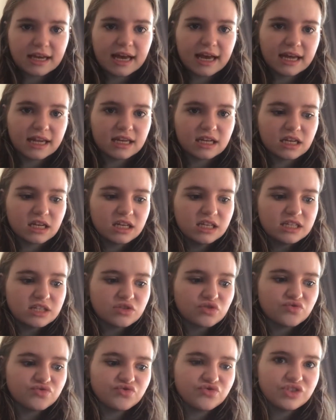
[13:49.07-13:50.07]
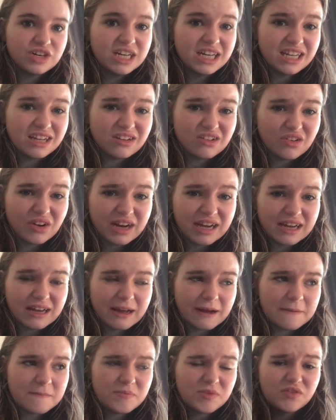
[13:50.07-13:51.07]
and it's a really great,
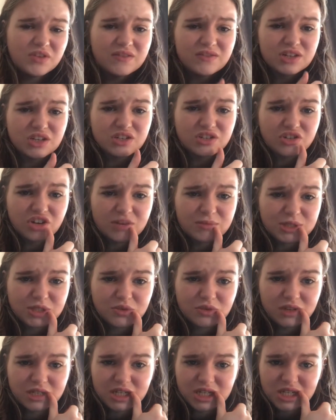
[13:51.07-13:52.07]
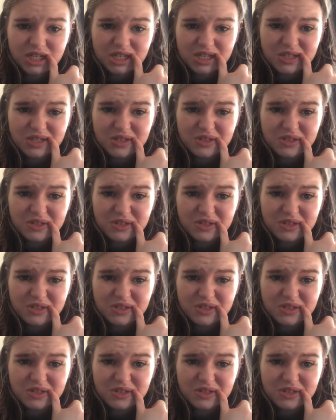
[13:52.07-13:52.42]
if you haven't done drama school auditions,